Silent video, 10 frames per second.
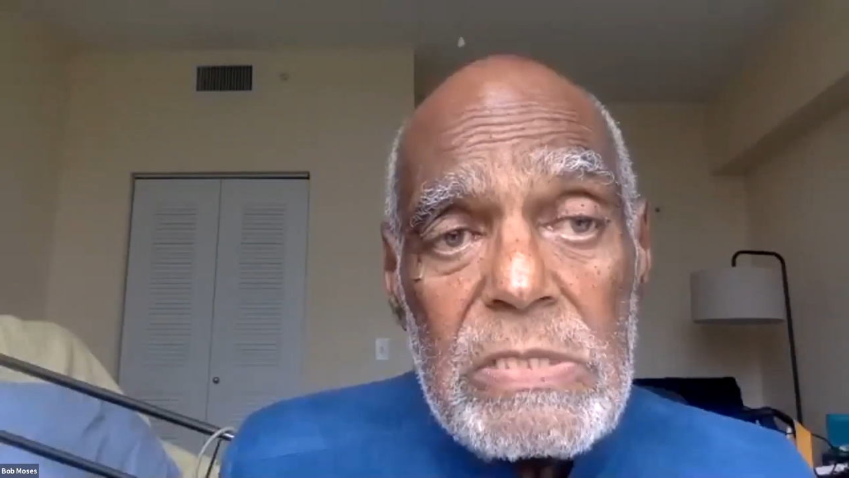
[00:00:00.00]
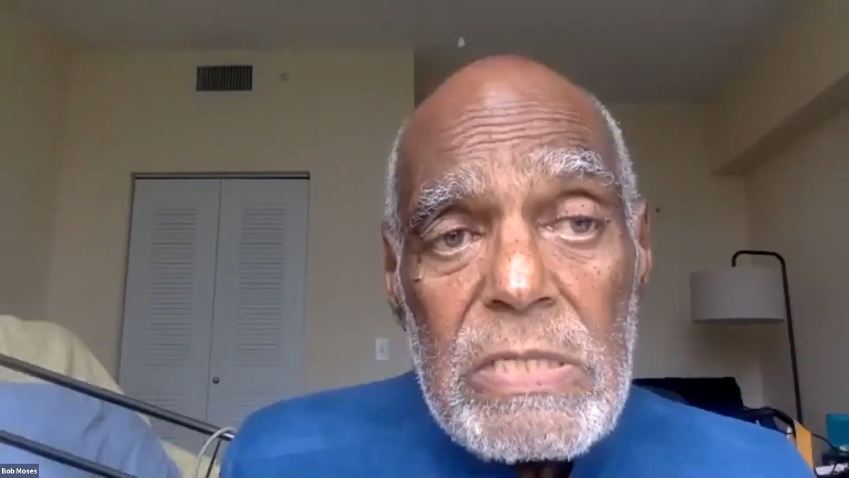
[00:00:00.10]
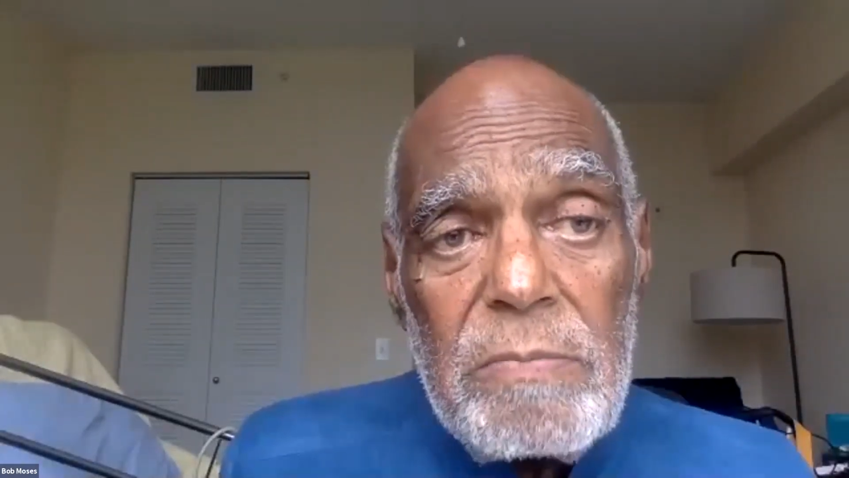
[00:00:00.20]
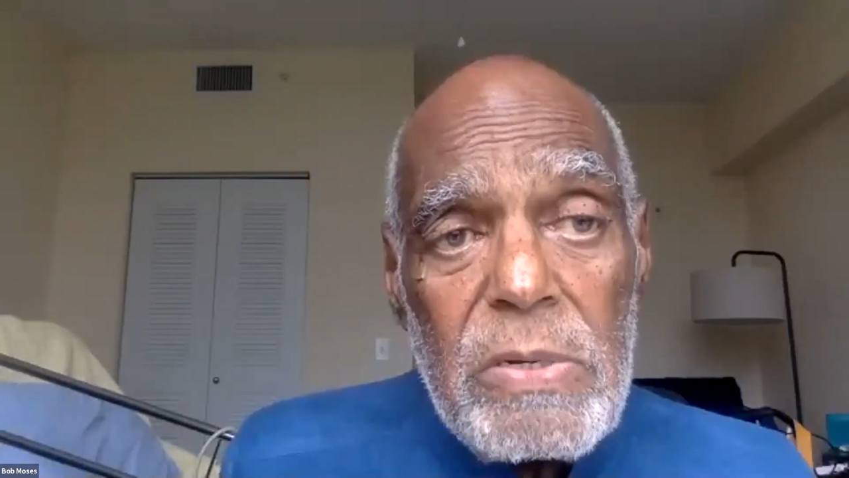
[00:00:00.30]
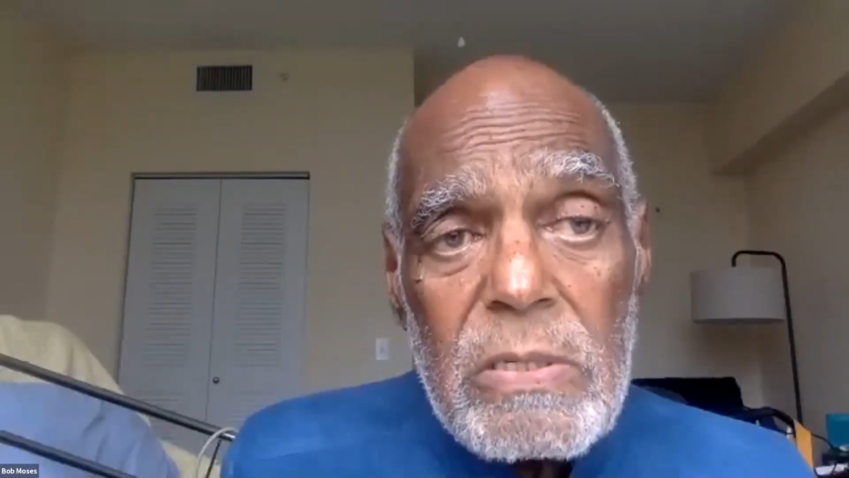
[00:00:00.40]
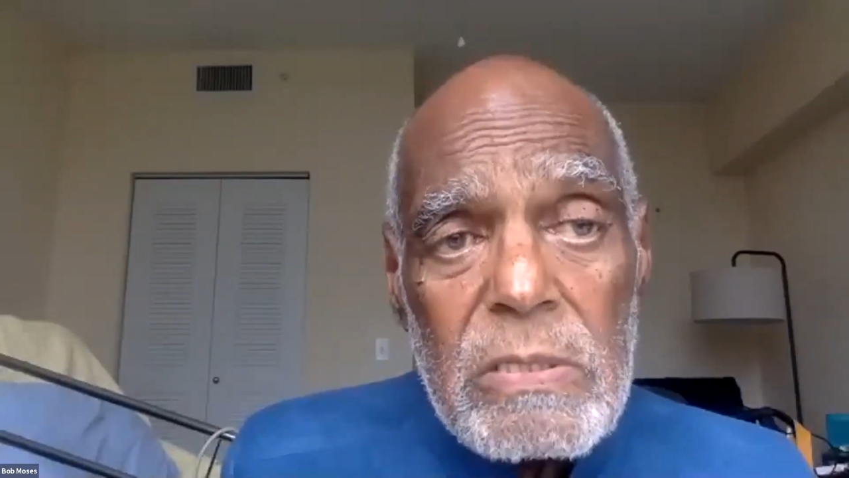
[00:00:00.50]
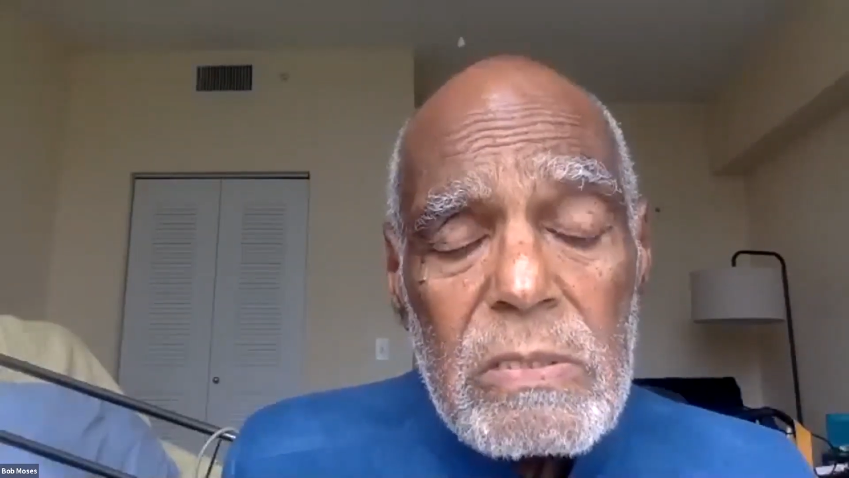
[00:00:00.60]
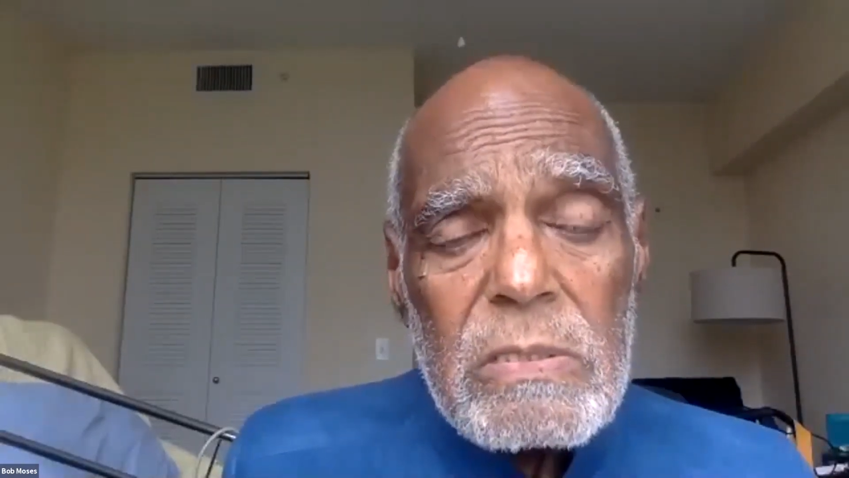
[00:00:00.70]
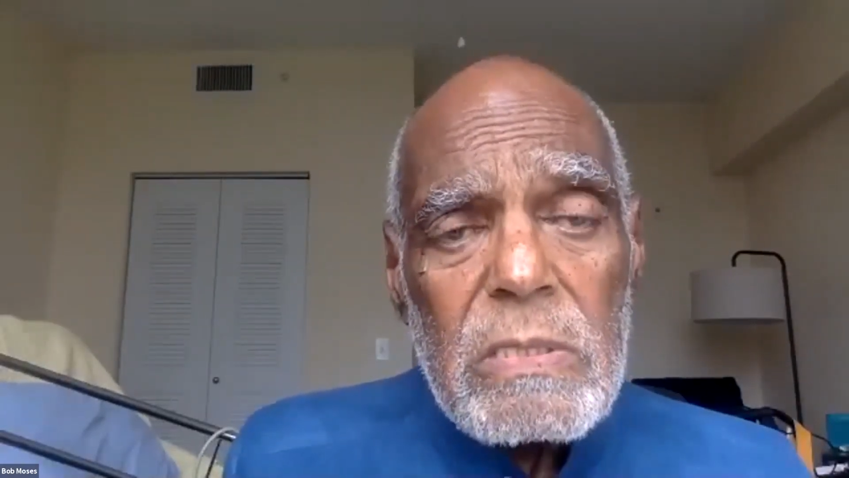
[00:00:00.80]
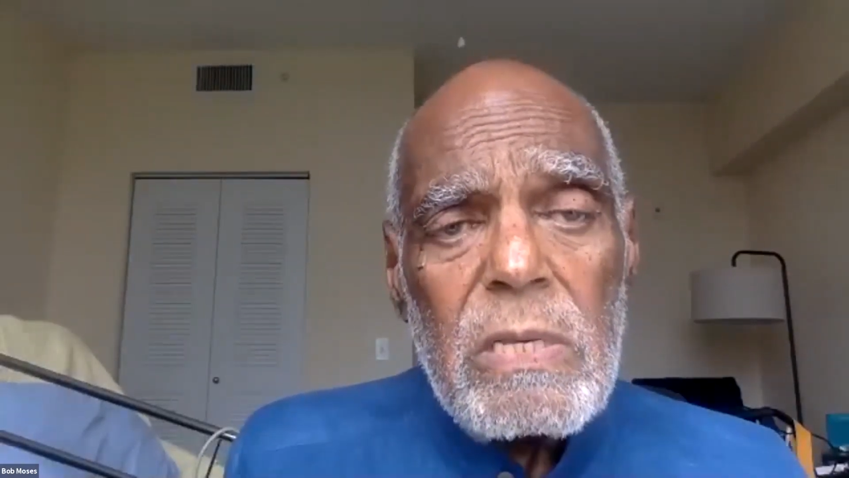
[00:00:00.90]

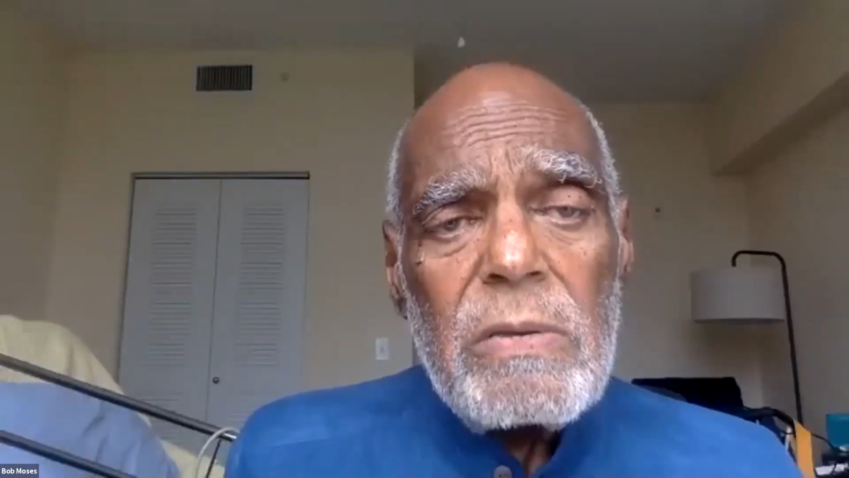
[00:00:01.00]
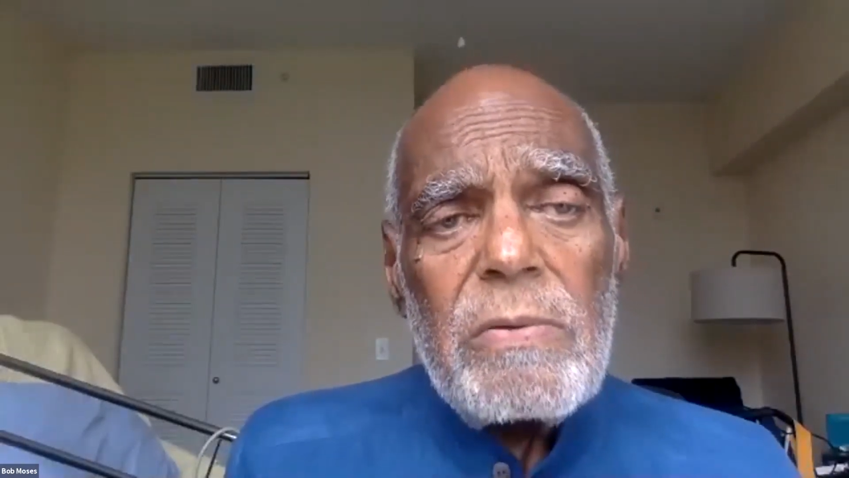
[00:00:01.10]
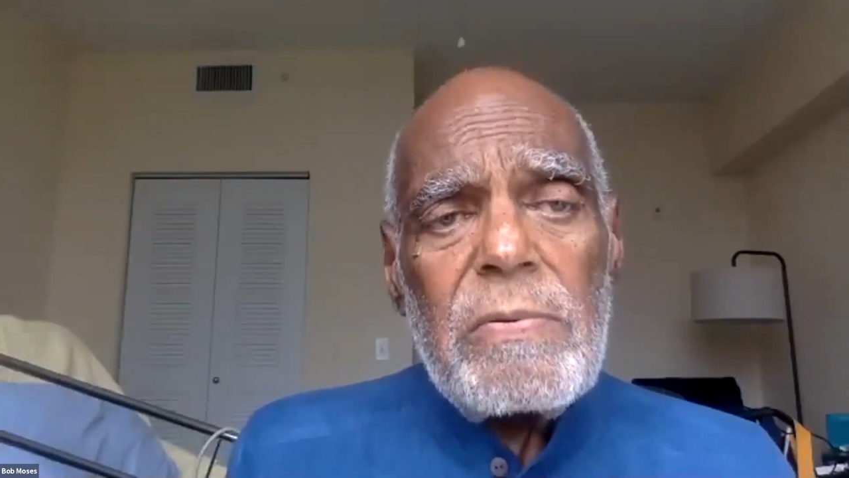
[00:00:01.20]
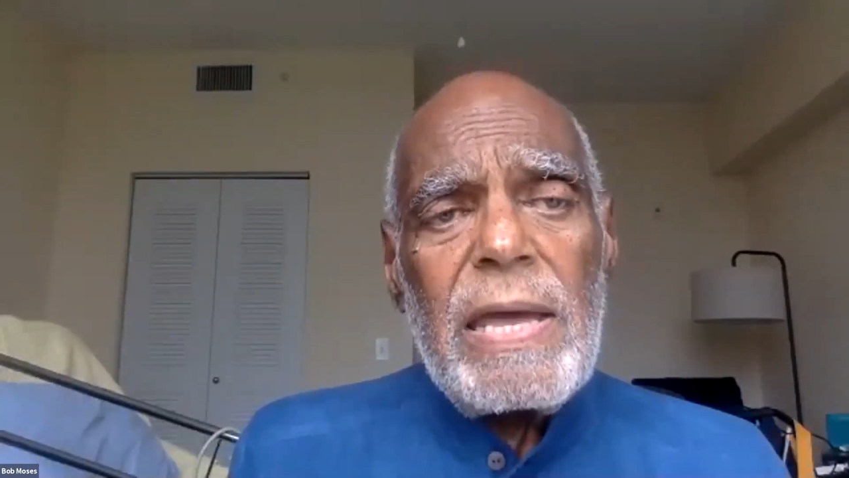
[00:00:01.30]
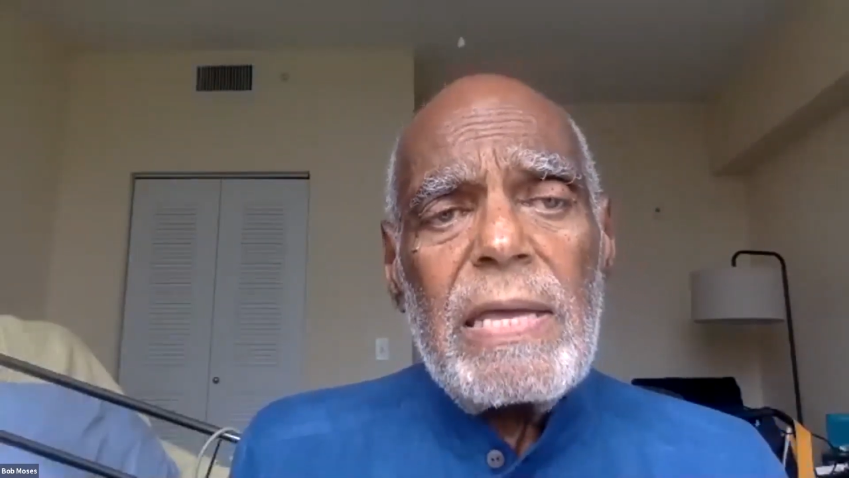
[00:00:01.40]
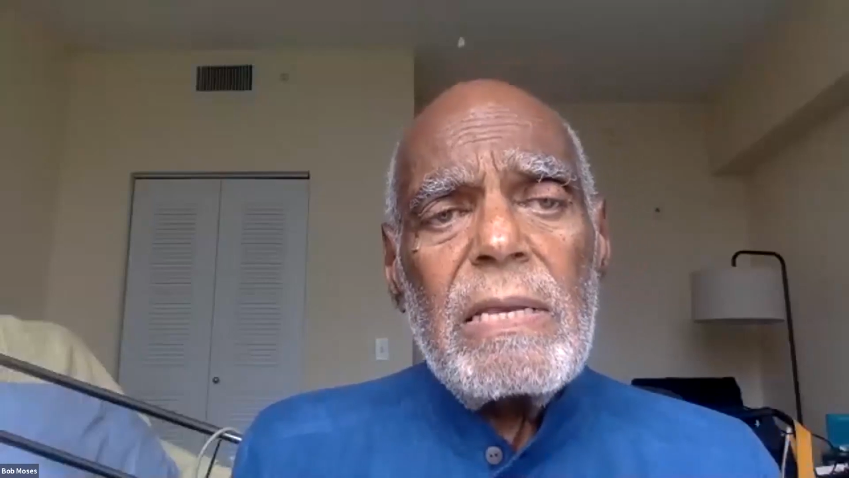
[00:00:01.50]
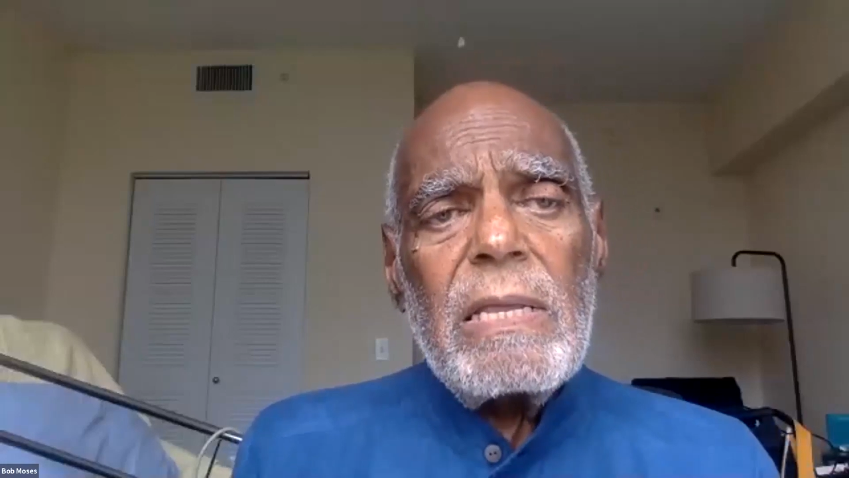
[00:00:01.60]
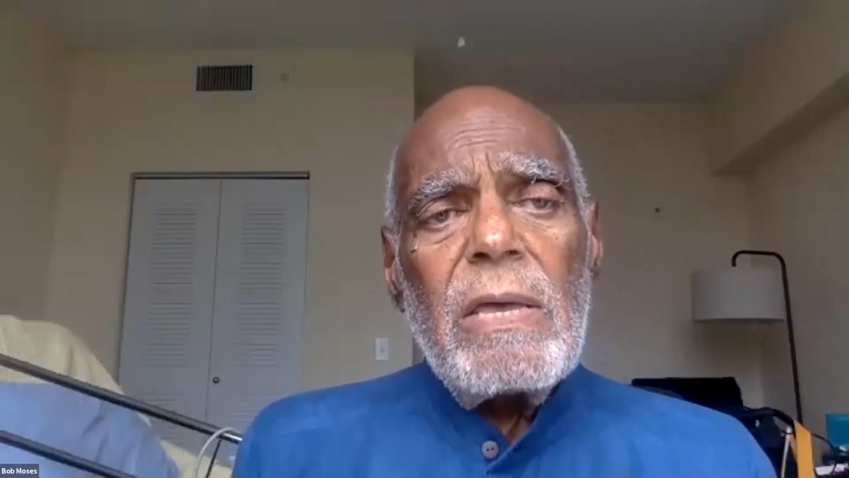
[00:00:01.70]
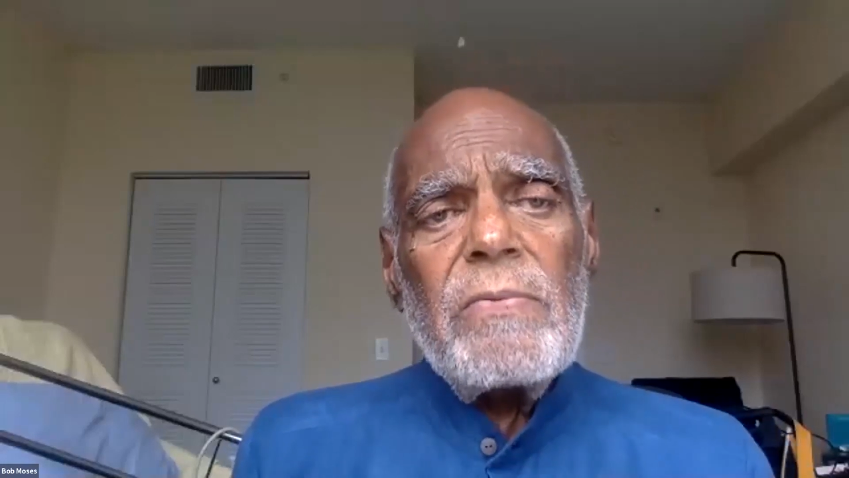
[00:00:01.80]
symbols, right,